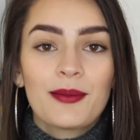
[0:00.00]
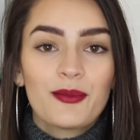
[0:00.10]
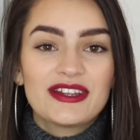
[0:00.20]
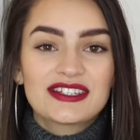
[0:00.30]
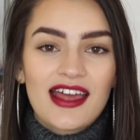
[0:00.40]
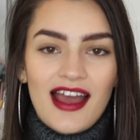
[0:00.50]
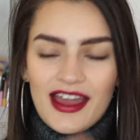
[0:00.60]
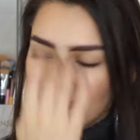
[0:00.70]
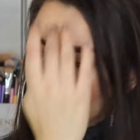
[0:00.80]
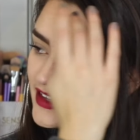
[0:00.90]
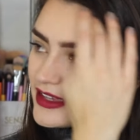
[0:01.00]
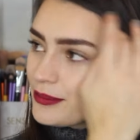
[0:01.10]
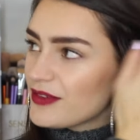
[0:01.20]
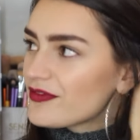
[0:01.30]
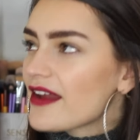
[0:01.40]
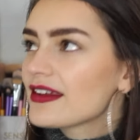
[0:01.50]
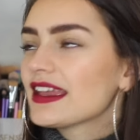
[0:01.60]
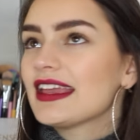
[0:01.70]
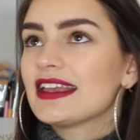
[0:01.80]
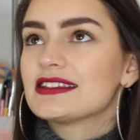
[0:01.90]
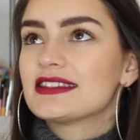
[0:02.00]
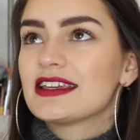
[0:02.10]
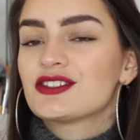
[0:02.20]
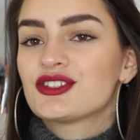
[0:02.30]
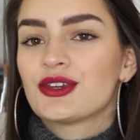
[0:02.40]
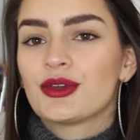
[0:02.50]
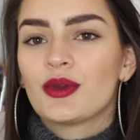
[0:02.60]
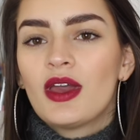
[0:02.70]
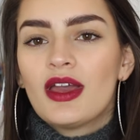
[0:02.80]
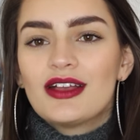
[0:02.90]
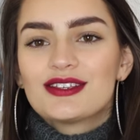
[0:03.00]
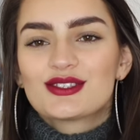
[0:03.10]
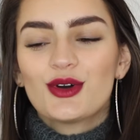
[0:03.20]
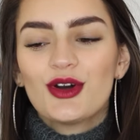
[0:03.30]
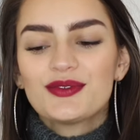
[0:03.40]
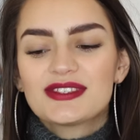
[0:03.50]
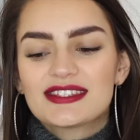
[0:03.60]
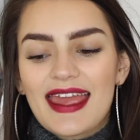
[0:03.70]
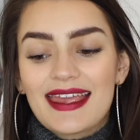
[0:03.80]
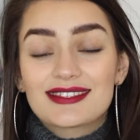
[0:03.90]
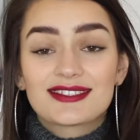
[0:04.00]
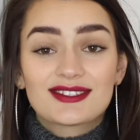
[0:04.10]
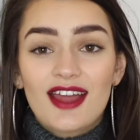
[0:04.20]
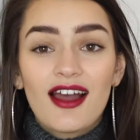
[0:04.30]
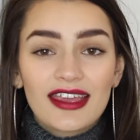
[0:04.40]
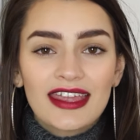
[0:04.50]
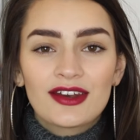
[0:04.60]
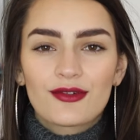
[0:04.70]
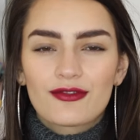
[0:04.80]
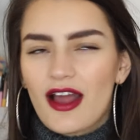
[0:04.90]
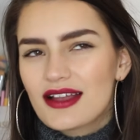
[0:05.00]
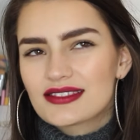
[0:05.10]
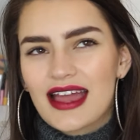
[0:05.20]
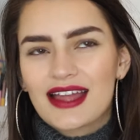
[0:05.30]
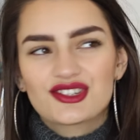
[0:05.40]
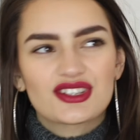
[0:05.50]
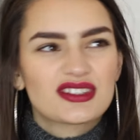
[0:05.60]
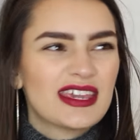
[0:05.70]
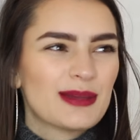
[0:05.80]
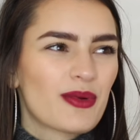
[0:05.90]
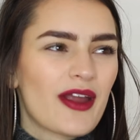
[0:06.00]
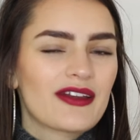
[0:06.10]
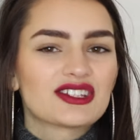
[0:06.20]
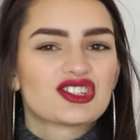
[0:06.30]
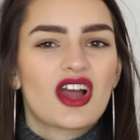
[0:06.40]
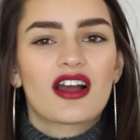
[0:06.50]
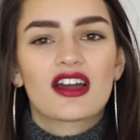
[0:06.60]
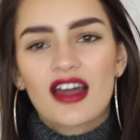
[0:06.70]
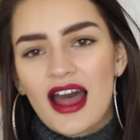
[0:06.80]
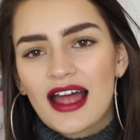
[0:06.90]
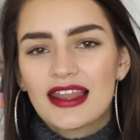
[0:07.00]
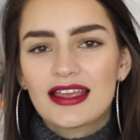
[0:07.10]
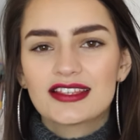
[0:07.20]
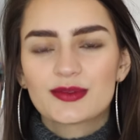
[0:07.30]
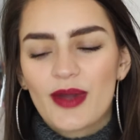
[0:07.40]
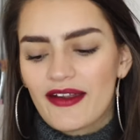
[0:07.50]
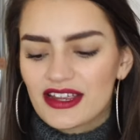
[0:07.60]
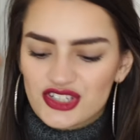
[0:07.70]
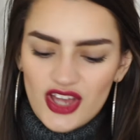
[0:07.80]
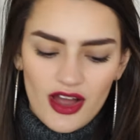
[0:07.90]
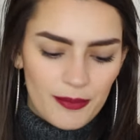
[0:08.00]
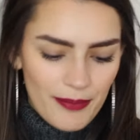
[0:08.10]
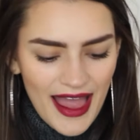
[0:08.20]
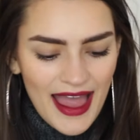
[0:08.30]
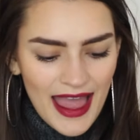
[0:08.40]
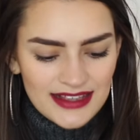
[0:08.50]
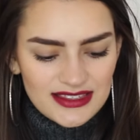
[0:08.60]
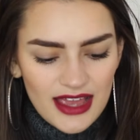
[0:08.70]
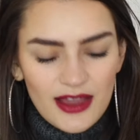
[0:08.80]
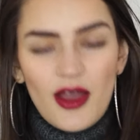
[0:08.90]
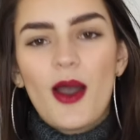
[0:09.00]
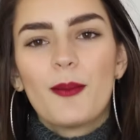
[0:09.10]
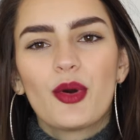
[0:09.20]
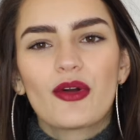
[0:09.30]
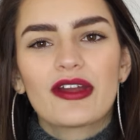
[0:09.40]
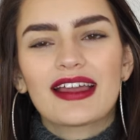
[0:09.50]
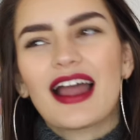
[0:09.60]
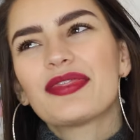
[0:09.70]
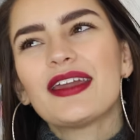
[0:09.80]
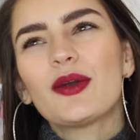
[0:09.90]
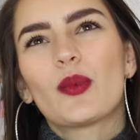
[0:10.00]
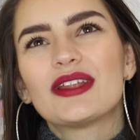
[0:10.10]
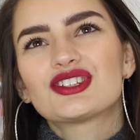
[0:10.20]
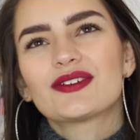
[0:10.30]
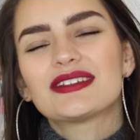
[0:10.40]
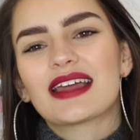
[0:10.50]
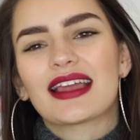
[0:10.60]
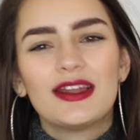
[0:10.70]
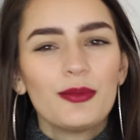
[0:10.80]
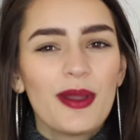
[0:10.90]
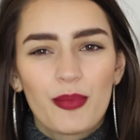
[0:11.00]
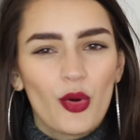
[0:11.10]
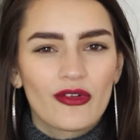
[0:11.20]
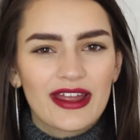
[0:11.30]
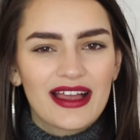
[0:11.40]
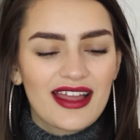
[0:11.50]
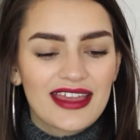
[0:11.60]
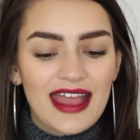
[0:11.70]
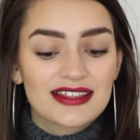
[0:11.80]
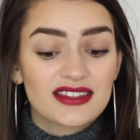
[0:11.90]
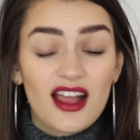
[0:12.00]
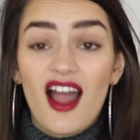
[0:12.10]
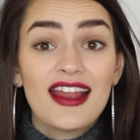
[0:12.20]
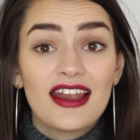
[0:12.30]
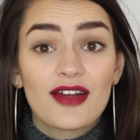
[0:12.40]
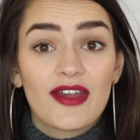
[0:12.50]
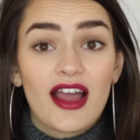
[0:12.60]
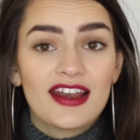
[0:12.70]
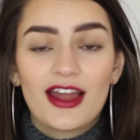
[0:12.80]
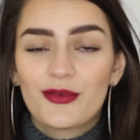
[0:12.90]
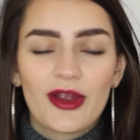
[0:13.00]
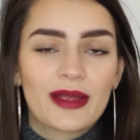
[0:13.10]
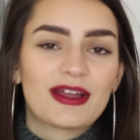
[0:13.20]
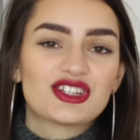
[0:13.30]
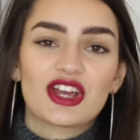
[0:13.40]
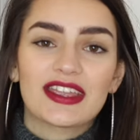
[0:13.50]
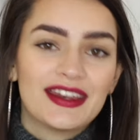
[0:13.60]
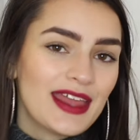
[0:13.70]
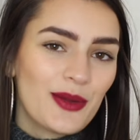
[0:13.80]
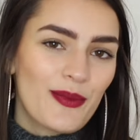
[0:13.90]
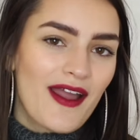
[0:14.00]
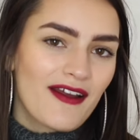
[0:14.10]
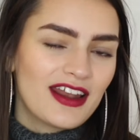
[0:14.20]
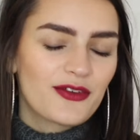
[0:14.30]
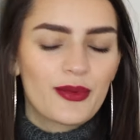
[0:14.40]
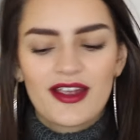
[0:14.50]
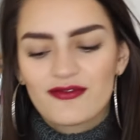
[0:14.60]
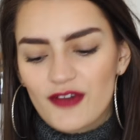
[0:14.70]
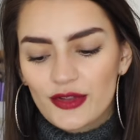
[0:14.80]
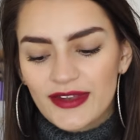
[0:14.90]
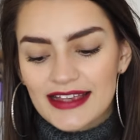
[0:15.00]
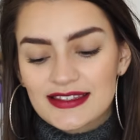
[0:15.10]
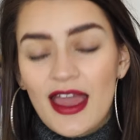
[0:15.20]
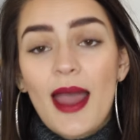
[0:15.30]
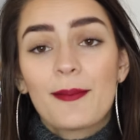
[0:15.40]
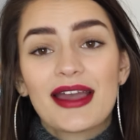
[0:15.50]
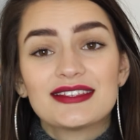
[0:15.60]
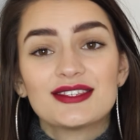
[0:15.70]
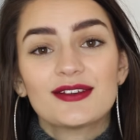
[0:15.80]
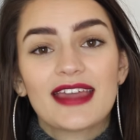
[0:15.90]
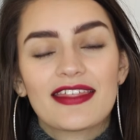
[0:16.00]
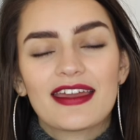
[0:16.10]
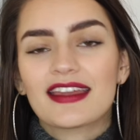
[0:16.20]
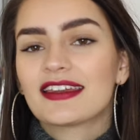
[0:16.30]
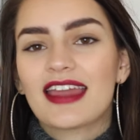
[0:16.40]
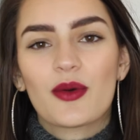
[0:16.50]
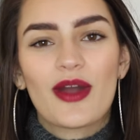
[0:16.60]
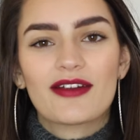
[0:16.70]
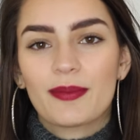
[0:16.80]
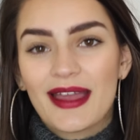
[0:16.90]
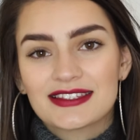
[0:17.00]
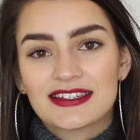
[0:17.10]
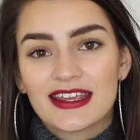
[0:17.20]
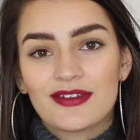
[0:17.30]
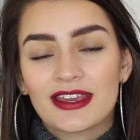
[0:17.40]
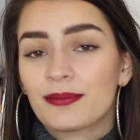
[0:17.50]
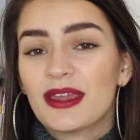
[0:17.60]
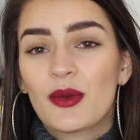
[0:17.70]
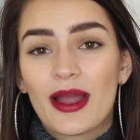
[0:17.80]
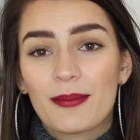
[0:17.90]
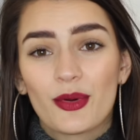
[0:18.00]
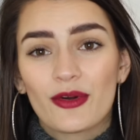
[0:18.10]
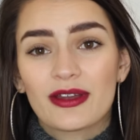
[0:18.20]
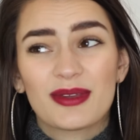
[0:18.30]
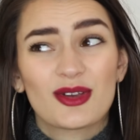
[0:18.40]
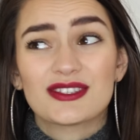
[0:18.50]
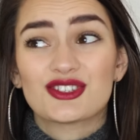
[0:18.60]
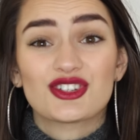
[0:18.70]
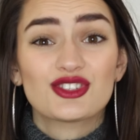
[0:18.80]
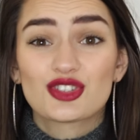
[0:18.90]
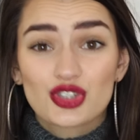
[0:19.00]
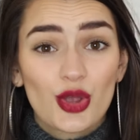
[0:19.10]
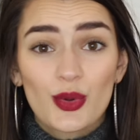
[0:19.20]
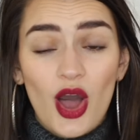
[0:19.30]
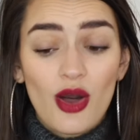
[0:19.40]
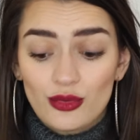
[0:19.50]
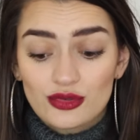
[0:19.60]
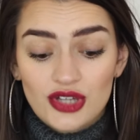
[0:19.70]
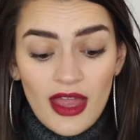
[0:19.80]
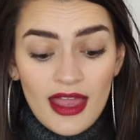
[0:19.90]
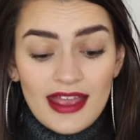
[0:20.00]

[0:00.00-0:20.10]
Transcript: Come winter, I think it can be very easy to sort of stay stuck in a rut and just keep wearing dark colours, wearing dark bags, like, boring. I think winter is, like, a little bit boring, I guess. Like, I love it. I love wearing my chunky knitwear. I love wearing roll necks. But I do get that it can get quite repetitive. It can be quite boring because it's just so cold.